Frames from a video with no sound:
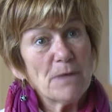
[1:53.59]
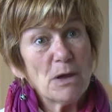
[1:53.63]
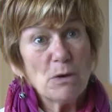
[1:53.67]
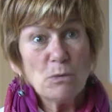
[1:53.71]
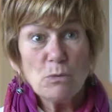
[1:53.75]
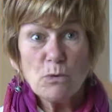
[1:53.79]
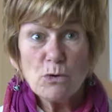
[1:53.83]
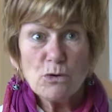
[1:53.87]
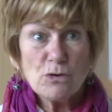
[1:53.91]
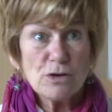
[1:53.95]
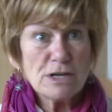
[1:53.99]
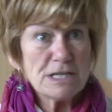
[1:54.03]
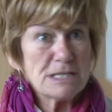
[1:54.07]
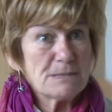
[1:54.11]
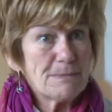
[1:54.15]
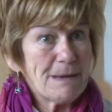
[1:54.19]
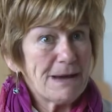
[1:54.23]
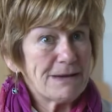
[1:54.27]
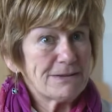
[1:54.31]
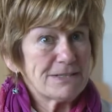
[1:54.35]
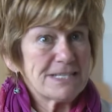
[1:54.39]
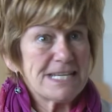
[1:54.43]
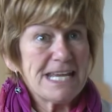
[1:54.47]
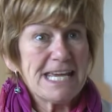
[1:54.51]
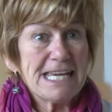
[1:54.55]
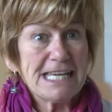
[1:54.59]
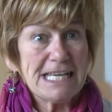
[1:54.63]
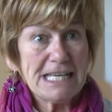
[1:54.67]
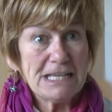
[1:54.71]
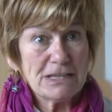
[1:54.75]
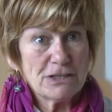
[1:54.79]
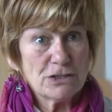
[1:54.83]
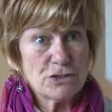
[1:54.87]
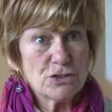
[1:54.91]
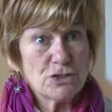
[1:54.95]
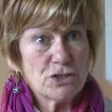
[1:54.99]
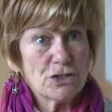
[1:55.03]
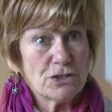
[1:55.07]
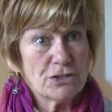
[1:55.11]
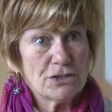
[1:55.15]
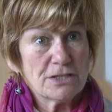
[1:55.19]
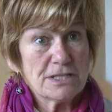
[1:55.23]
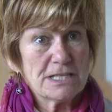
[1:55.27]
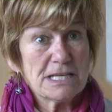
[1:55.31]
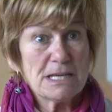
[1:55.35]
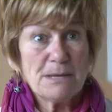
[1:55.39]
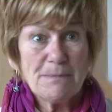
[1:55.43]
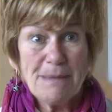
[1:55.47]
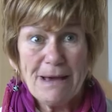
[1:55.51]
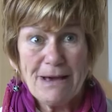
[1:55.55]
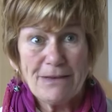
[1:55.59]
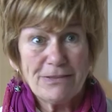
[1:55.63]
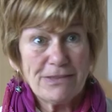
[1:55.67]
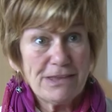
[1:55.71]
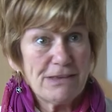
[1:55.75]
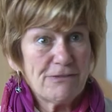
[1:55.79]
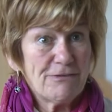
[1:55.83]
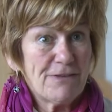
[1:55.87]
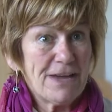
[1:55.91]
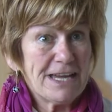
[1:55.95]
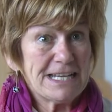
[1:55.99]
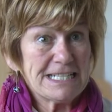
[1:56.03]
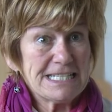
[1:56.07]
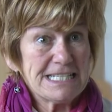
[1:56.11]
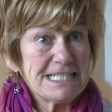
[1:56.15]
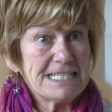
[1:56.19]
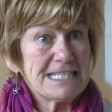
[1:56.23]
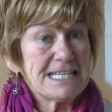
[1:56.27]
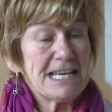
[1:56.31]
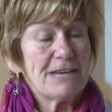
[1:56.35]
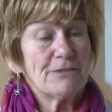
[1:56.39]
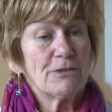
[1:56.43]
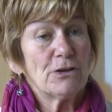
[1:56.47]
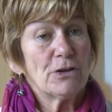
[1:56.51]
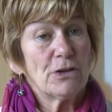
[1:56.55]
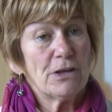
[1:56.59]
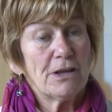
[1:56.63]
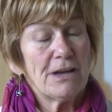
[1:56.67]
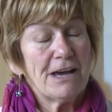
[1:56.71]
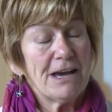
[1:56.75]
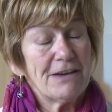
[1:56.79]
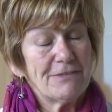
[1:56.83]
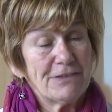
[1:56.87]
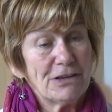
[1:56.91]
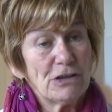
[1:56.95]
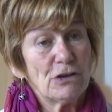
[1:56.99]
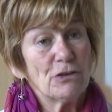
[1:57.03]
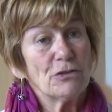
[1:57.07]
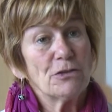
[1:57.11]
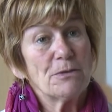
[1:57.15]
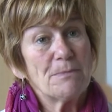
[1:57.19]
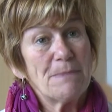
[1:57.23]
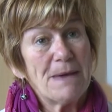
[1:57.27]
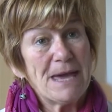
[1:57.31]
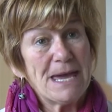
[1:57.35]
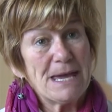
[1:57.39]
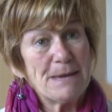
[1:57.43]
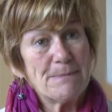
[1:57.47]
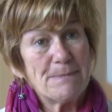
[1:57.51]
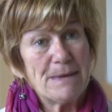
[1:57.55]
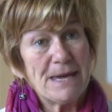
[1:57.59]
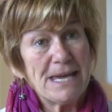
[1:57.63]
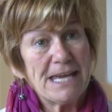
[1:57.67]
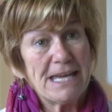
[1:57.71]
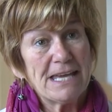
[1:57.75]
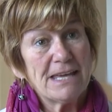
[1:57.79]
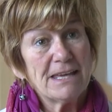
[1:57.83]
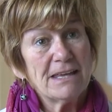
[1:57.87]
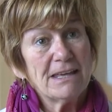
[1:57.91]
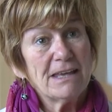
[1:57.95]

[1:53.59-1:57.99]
worried about taking the drugs and about the effect it's having on the baby,